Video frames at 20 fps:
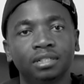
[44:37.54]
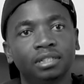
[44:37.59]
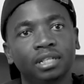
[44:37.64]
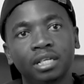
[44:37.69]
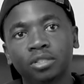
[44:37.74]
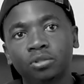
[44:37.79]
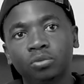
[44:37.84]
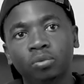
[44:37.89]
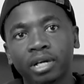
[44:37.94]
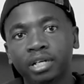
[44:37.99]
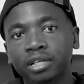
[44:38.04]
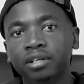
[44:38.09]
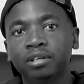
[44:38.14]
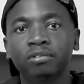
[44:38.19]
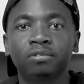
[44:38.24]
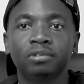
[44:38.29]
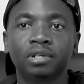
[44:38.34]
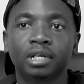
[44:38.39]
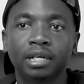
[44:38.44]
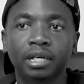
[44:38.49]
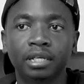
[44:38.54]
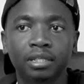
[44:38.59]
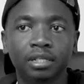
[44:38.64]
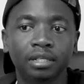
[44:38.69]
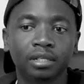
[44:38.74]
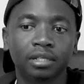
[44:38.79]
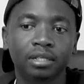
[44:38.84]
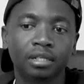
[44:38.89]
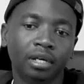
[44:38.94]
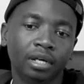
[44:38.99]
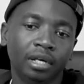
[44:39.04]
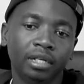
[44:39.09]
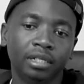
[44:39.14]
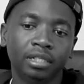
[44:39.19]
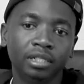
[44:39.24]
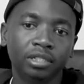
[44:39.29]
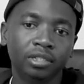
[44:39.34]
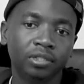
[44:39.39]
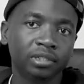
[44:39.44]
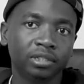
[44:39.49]
And that's what everyone, I think,
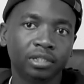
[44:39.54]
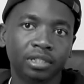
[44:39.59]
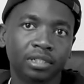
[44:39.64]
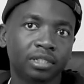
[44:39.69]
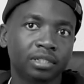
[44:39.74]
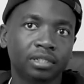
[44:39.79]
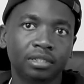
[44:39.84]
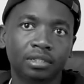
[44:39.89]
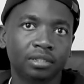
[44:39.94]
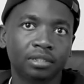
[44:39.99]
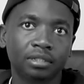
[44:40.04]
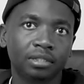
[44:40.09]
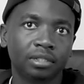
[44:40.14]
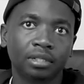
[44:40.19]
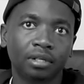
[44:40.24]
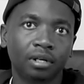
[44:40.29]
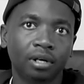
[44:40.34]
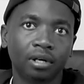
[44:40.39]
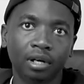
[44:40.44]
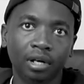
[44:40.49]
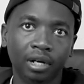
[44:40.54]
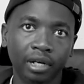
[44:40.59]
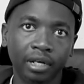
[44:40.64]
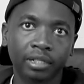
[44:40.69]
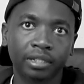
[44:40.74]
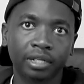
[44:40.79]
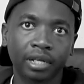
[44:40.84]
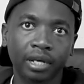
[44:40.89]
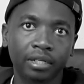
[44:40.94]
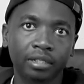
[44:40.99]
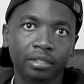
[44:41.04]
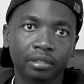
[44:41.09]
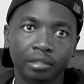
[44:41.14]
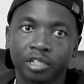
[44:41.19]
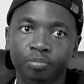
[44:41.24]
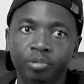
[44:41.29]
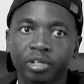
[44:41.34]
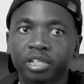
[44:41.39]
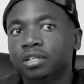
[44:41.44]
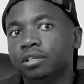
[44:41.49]
needs to just learn that,
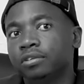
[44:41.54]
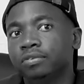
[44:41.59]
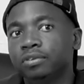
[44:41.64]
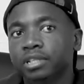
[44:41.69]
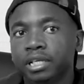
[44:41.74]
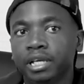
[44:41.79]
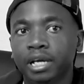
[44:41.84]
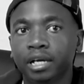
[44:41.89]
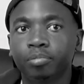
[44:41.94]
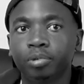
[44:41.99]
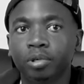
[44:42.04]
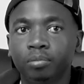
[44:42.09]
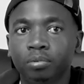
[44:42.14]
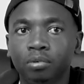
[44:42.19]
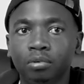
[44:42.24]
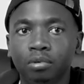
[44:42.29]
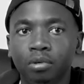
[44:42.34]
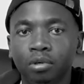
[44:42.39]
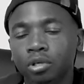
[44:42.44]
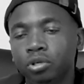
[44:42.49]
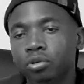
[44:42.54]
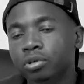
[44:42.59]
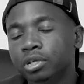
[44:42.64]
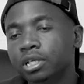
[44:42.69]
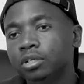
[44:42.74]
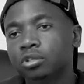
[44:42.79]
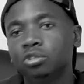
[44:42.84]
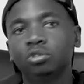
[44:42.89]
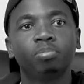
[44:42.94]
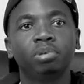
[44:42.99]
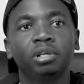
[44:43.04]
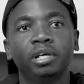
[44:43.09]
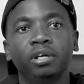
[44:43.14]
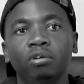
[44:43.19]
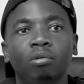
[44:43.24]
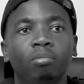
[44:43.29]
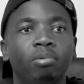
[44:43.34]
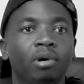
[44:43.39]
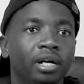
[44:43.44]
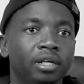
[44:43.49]
especially for the young people, you need to play
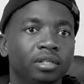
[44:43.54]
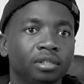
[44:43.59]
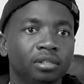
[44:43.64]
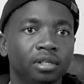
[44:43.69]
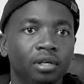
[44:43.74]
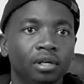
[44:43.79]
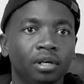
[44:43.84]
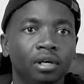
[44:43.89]
your part.